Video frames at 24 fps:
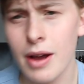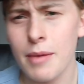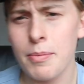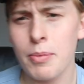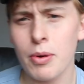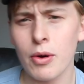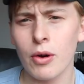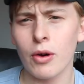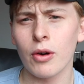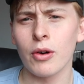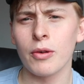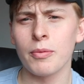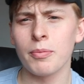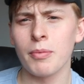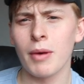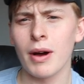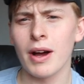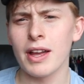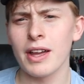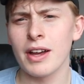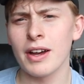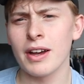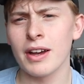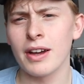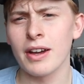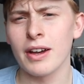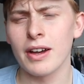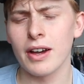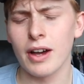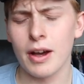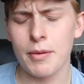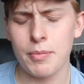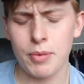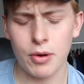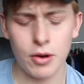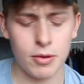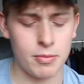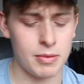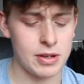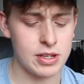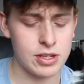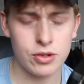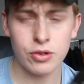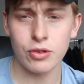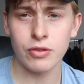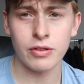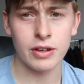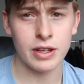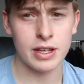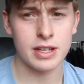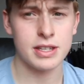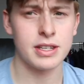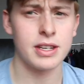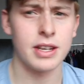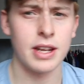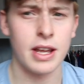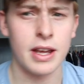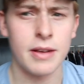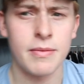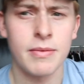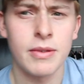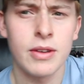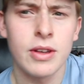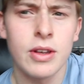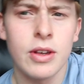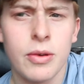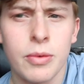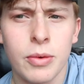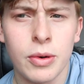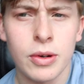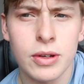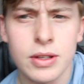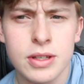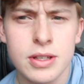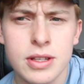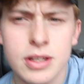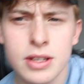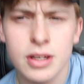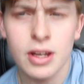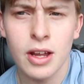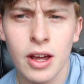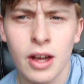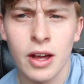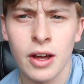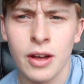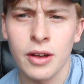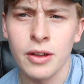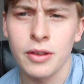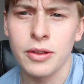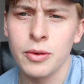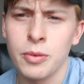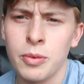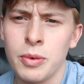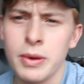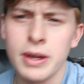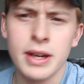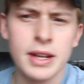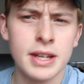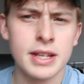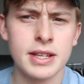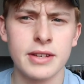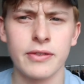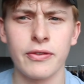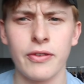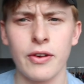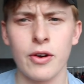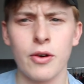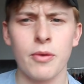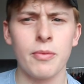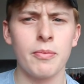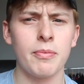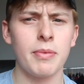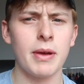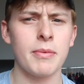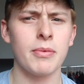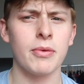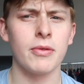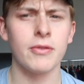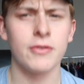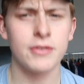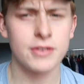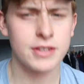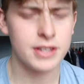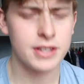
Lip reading: I put on my story yesterday, what's the weirdest film people have